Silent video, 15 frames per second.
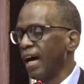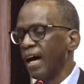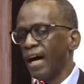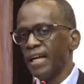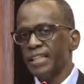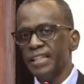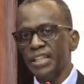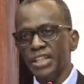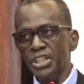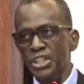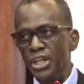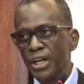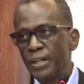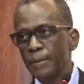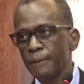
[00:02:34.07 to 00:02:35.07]

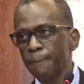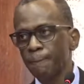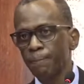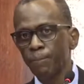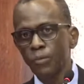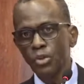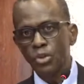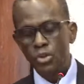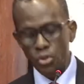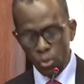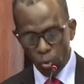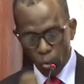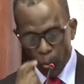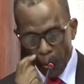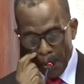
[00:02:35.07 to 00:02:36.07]
addition
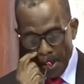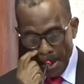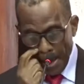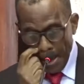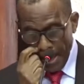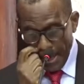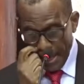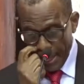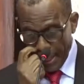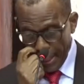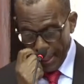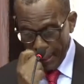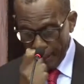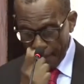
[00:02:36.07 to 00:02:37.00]
to the